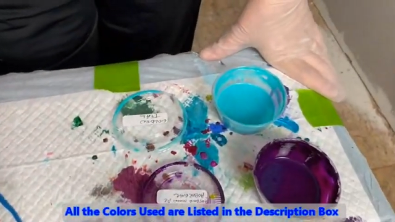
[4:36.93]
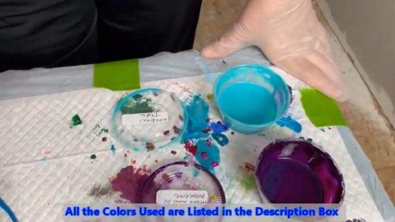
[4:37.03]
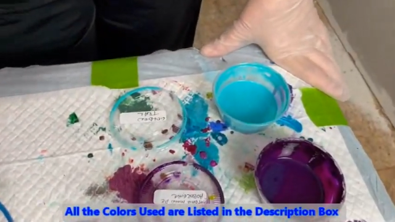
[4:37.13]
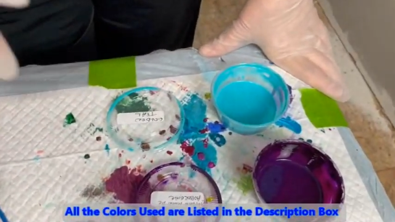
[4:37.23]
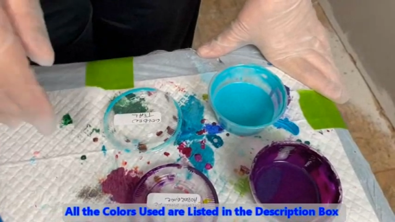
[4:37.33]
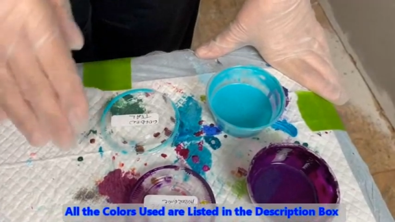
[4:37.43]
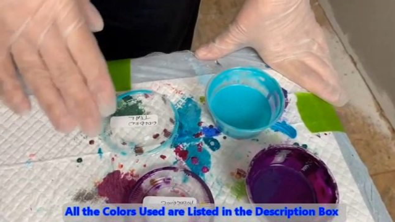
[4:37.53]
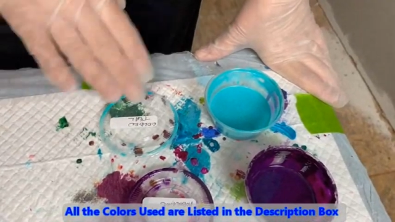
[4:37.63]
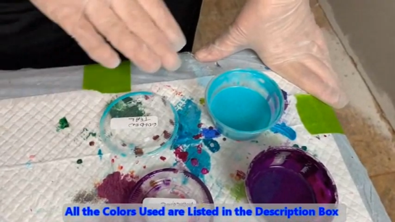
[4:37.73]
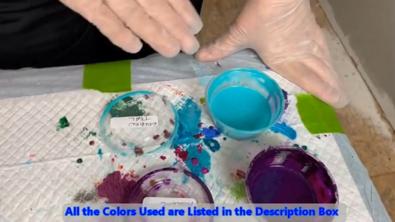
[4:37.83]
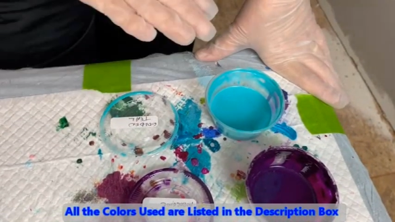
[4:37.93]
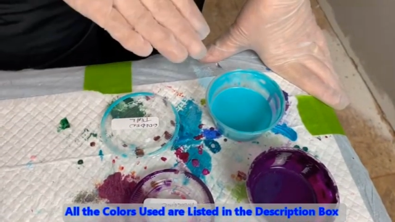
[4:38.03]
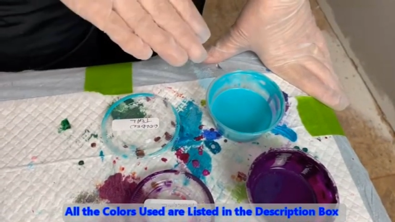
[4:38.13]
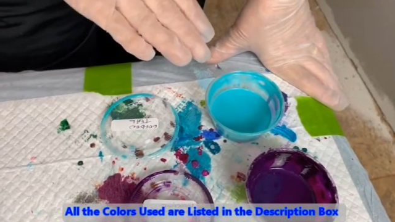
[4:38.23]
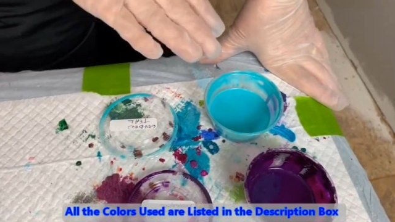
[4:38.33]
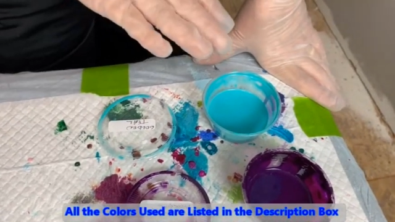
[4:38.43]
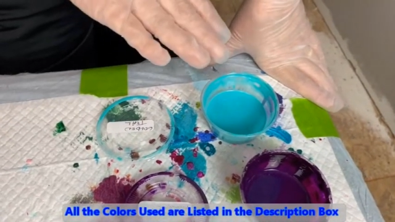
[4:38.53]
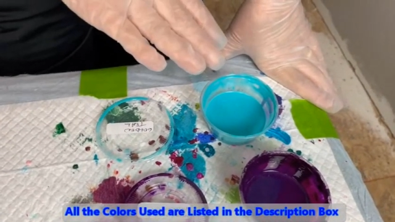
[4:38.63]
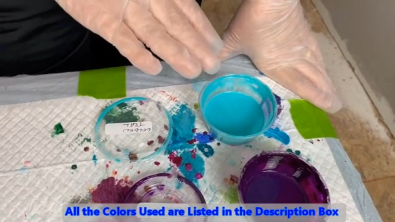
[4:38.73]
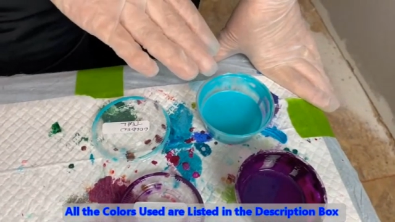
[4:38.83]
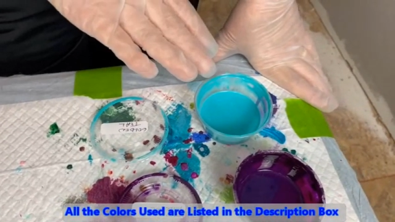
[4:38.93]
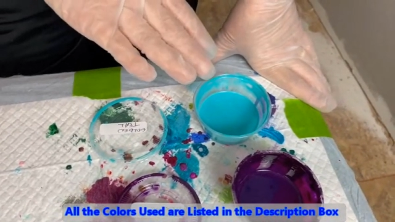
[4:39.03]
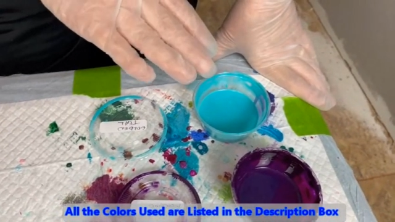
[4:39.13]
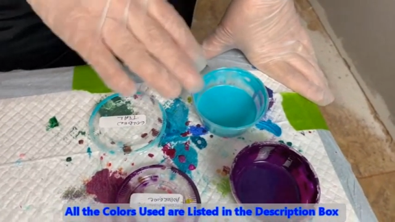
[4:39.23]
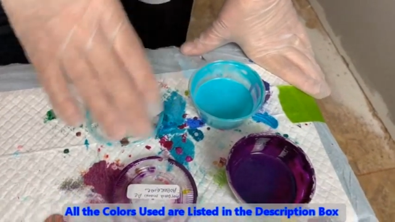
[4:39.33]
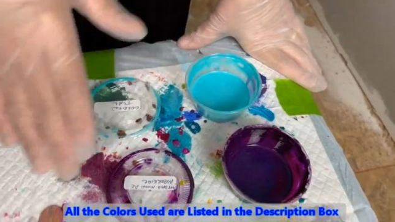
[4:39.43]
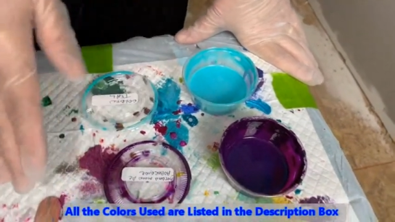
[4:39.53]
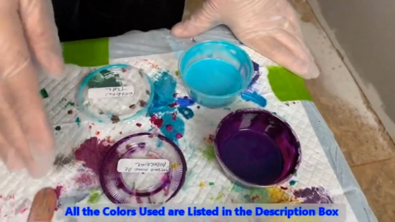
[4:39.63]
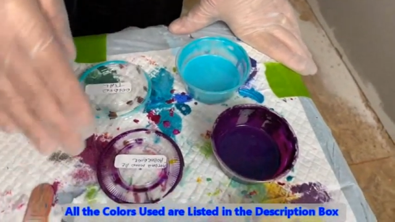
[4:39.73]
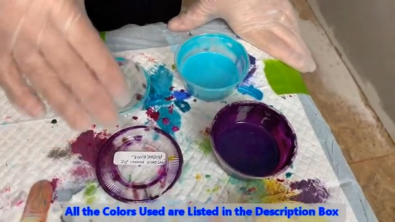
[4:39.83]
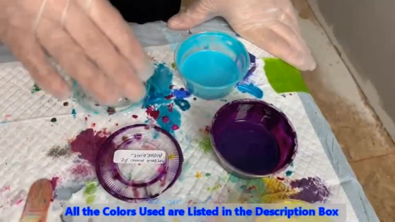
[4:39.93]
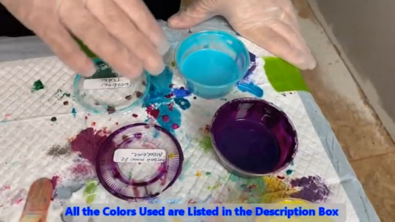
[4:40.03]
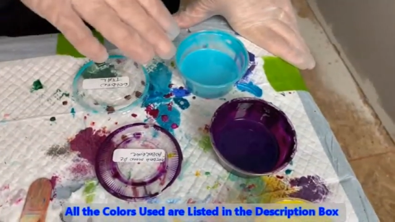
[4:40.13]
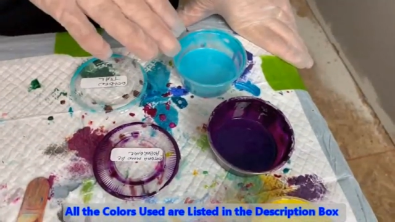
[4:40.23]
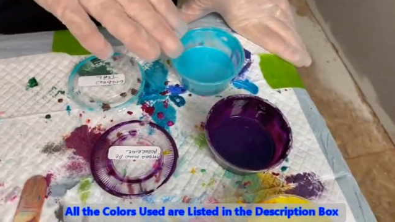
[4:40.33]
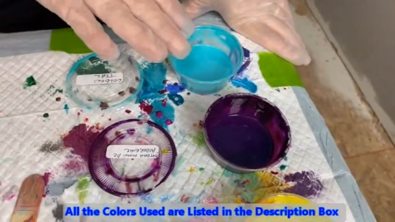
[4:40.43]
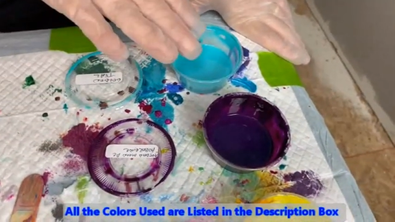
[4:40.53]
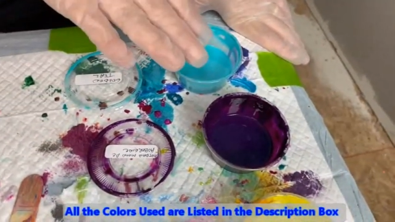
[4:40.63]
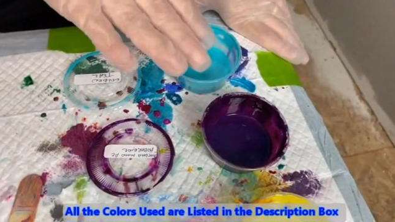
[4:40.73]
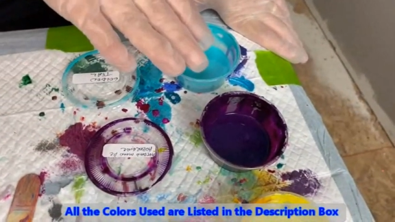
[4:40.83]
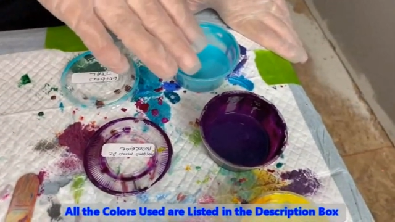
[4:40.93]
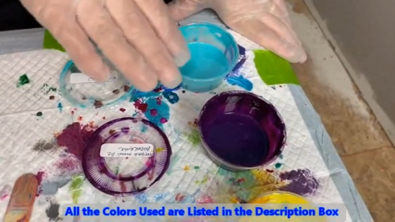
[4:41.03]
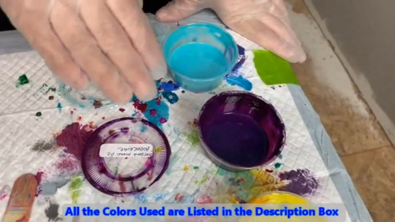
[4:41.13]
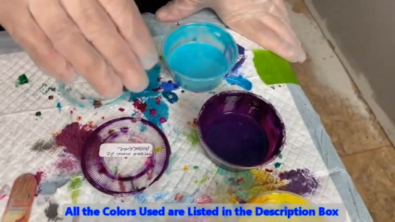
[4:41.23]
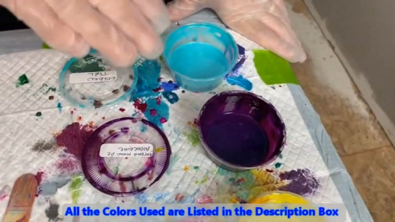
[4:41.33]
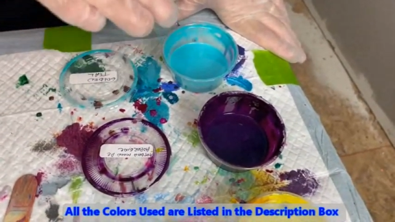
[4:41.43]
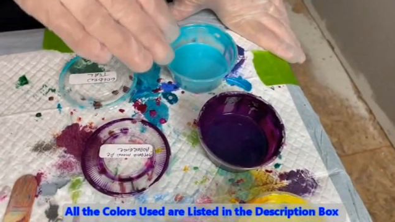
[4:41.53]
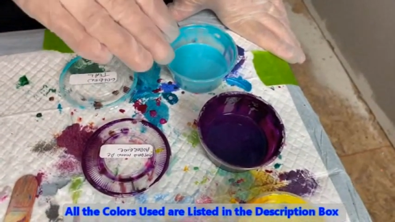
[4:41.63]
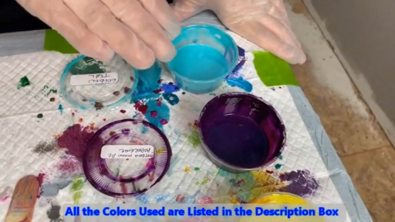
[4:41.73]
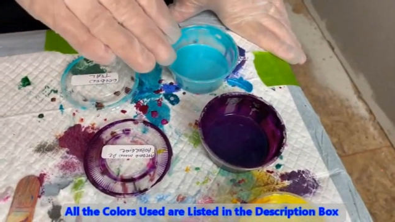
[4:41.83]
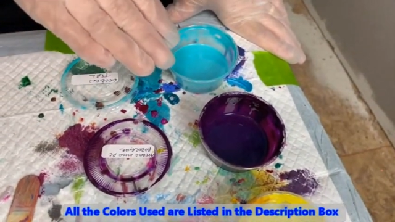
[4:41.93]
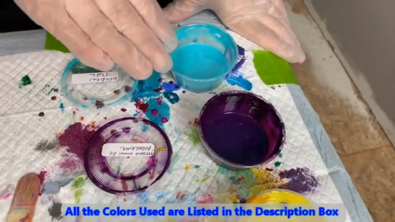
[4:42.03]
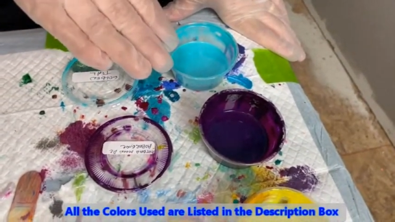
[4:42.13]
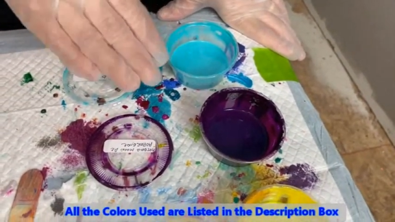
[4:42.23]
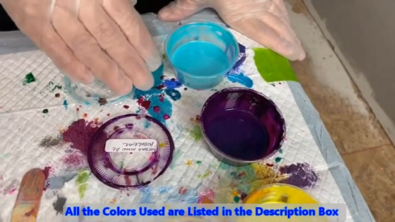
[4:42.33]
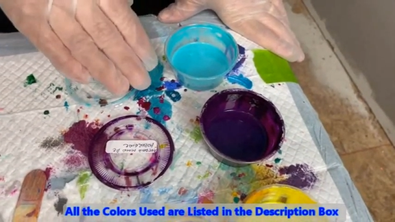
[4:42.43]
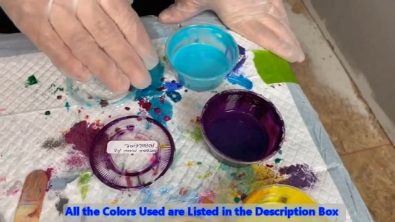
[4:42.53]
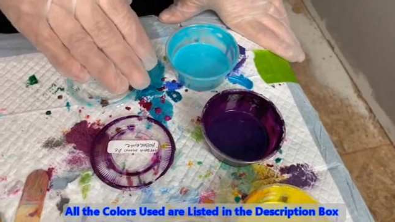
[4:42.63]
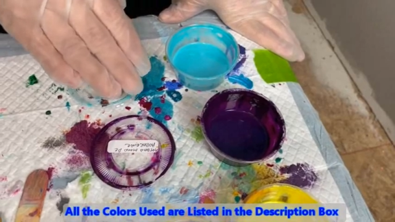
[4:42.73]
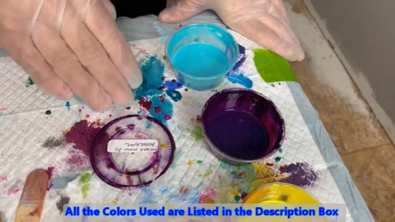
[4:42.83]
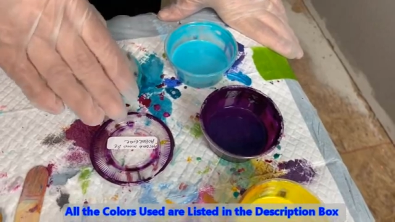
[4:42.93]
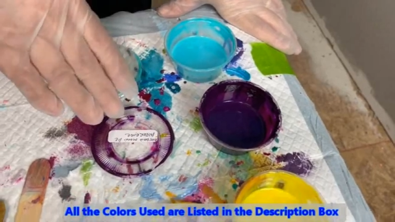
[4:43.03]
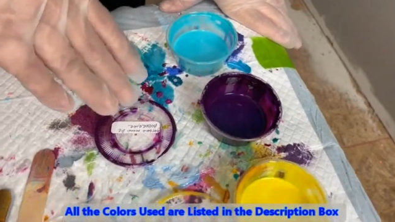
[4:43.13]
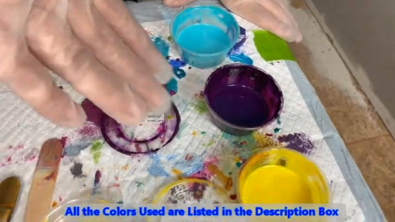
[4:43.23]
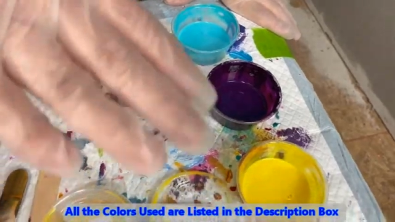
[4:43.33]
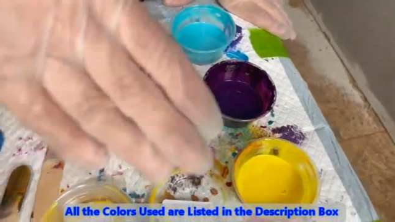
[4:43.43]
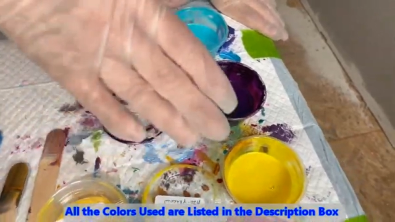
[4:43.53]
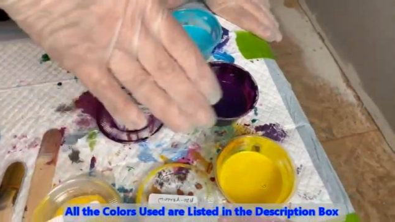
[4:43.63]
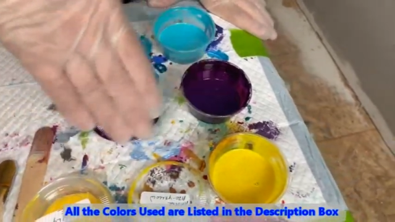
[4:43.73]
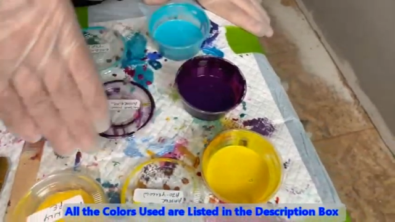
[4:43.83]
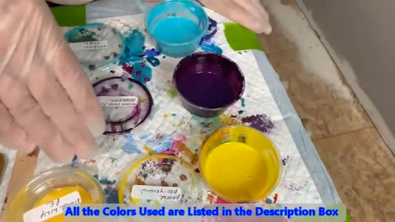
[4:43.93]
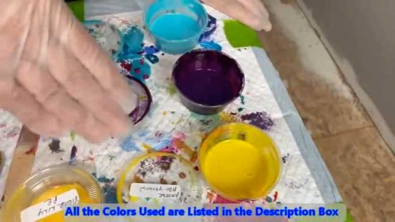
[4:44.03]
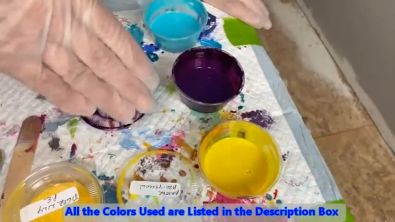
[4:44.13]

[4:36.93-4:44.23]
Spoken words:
[unreadable: no face in view]